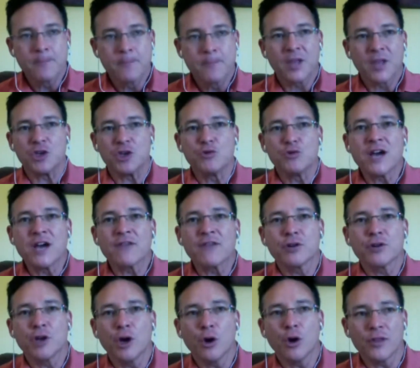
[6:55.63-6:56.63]
You'd
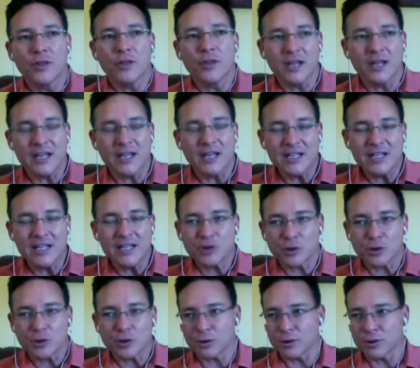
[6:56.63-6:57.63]
never know that
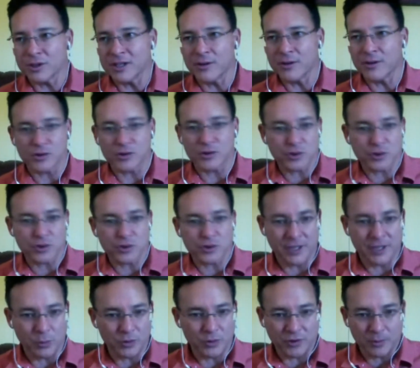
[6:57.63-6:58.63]
internally they're
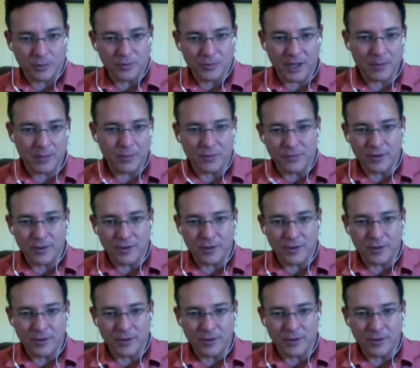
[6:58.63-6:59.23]
struggling with some type of